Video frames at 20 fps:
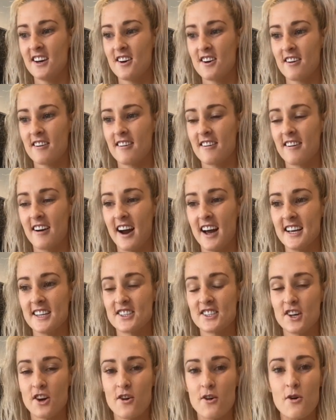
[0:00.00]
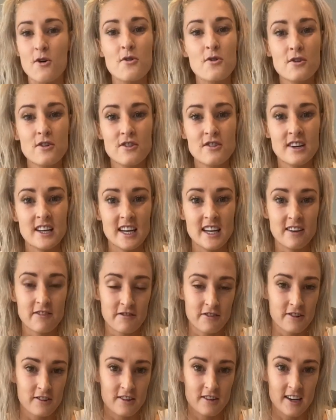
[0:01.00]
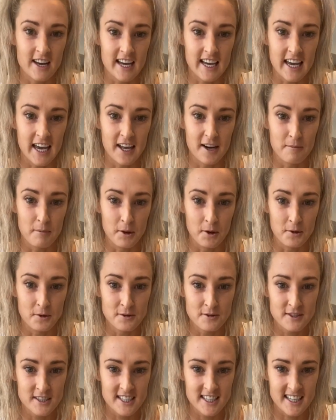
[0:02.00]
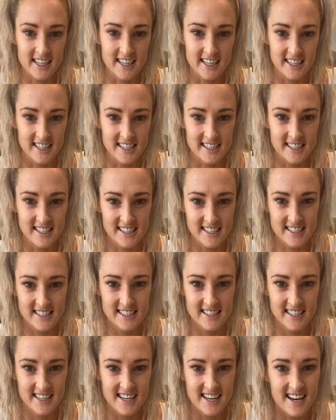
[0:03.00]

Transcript: Alright, so all you need for a catapult is,